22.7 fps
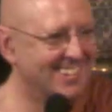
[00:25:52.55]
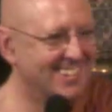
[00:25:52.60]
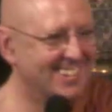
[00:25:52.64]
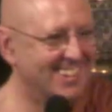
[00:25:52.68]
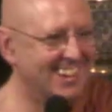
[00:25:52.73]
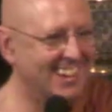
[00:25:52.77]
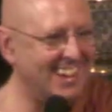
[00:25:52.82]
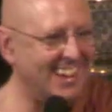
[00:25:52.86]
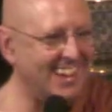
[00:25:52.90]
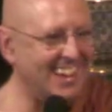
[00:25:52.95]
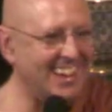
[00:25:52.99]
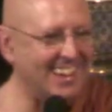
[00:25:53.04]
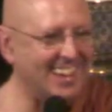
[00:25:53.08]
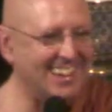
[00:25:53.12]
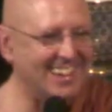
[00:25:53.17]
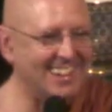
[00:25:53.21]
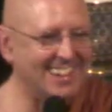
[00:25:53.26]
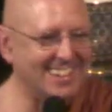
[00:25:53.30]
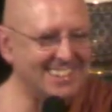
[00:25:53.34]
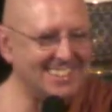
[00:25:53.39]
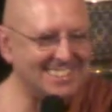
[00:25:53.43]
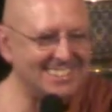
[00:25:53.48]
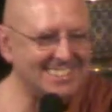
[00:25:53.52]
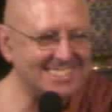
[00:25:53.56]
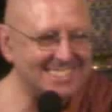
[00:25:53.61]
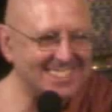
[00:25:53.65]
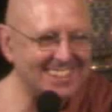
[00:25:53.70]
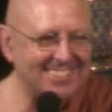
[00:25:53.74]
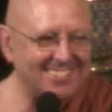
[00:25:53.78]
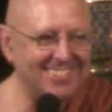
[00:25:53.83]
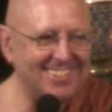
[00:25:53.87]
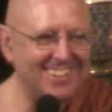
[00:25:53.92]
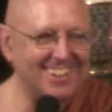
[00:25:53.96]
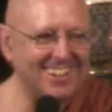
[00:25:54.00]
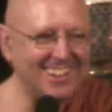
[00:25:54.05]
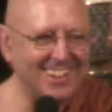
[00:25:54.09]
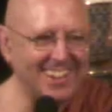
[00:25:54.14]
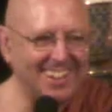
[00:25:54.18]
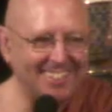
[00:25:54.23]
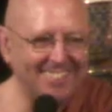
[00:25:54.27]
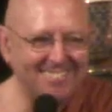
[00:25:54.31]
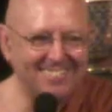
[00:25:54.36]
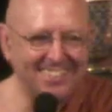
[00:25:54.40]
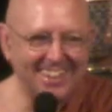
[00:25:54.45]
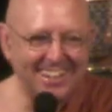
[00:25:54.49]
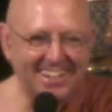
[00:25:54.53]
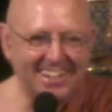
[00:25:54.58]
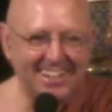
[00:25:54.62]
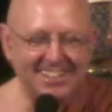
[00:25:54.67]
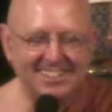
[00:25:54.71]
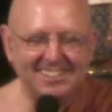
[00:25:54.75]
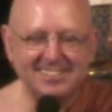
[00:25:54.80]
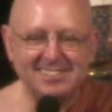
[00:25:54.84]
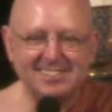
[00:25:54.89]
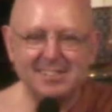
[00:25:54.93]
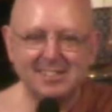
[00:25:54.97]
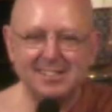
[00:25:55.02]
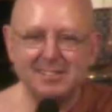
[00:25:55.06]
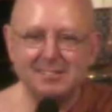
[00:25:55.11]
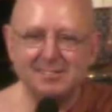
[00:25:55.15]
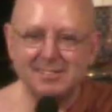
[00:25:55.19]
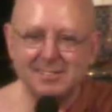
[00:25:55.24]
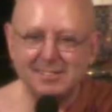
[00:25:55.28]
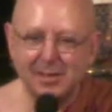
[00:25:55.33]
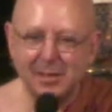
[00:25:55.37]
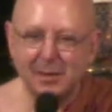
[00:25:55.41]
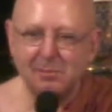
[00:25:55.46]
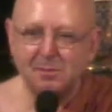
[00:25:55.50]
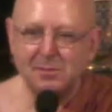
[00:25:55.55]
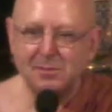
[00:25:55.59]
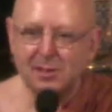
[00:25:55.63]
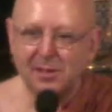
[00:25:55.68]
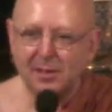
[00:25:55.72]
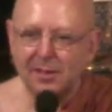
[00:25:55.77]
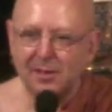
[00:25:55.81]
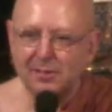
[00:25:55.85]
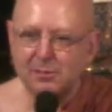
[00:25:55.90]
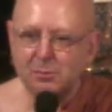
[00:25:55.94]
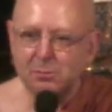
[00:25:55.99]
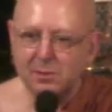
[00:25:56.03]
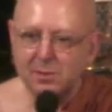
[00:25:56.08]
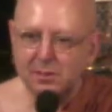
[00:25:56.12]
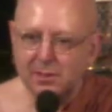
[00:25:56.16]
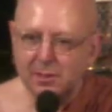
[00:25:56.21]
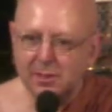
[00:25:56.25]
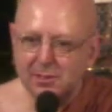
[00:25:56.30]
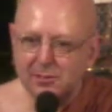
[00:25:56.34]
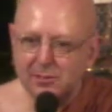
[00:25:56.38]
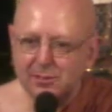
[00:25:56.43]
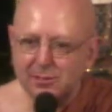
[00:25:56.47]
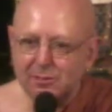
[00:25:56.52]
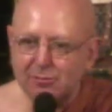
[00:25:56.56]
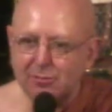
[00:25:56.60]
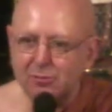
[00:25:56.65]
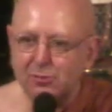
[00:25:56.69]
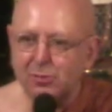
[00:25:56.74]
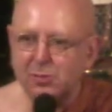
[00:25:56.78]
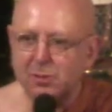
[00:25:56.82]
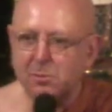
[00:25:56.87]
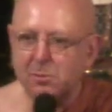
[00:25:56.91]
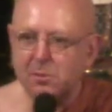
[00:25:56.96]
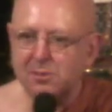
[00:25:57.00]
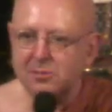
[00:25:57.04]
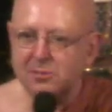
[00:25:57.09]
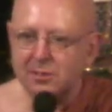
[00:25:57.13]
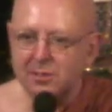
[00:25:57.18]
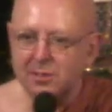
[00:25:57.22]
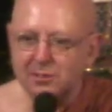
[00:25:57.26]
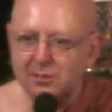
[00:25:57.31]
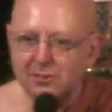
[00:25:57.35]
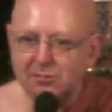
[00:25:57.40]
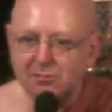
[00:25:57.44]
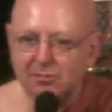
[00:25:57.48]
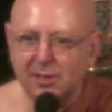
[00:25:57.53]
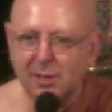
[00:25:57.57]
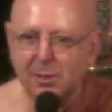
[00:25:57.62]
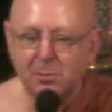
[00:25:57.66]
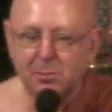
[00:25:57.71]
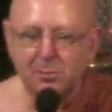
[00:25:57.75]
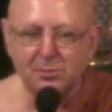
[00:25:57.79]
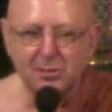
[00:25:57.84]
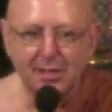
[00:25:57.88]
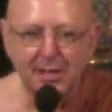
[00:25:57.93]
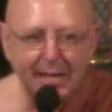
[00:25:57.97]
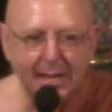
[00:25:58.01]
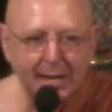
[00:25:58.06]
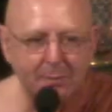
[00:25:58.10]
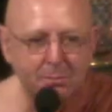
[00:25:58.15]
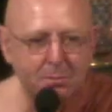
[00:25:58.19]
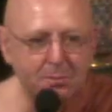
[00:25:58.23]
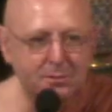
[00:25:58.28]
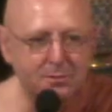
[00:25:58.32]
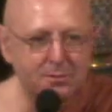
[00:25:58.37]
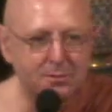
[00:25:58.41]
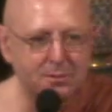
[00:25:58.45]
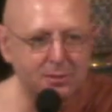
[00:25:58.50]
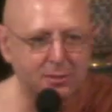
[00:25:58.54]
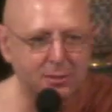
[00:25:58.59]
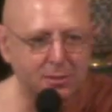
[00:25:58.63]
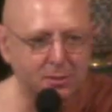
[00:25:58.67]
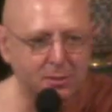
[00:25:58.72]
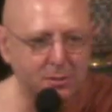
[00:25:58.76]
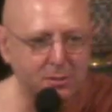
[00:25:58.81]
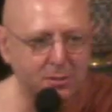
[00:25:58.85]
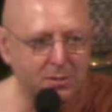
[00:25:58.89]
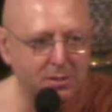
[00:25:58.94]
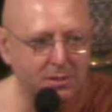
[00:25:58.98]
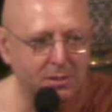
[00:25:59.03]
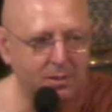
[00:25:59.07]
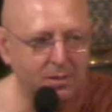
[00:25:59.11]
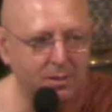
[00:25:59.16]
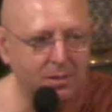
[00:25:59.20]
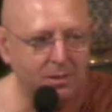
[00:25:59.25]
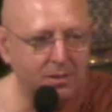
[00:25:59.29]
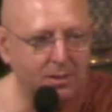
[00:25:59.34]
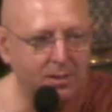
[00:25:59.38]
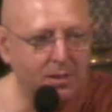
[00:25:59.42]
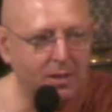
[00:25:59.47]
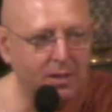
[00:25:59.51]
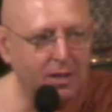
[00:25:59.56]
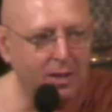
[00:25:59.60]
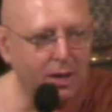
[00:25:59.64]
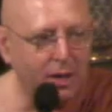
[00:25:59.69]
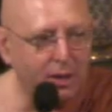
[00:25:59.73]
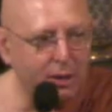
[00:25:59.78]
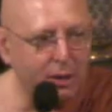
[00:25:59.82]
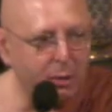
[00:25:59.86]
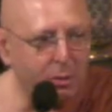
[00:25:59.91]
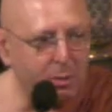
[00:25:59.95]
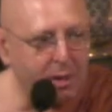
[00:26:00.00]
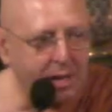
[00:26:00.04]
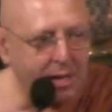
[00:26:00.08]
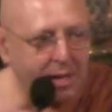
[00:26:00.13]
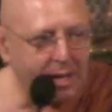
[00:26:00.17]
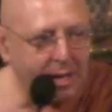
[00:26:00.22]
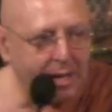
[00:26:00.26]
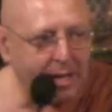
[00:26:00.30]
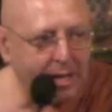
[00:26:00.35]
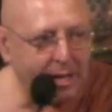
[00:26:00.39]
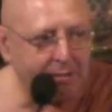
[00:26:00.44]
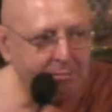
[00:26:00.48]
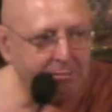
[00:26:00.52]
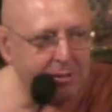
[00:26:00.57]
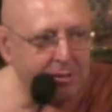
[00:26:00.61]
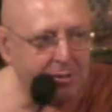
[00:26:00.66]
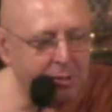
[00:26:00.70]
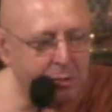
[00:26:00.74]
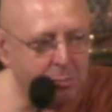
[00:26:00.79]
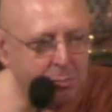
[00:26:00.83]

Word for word: and the simile means that sometimes when these traumas and these troubles happen to you and you carry them